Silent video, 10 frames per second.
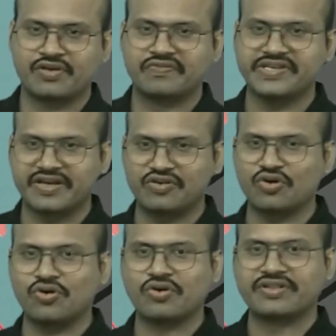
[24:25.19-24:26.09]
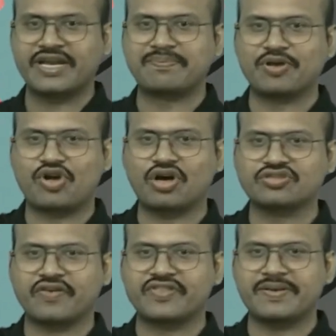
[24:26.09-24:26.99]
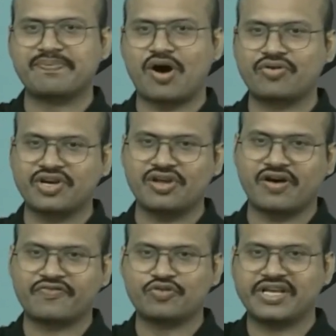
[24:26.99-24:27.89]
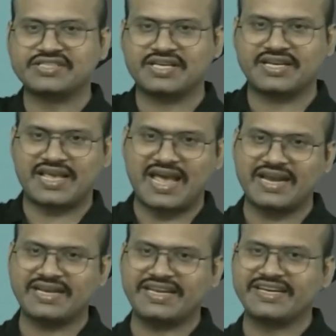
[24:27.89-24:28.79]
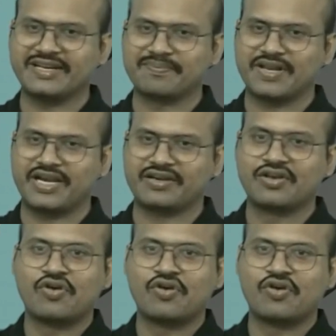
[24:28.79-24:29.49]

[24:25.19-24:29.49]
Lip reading: We know that because of the boundary of Eurasian and Indian plate,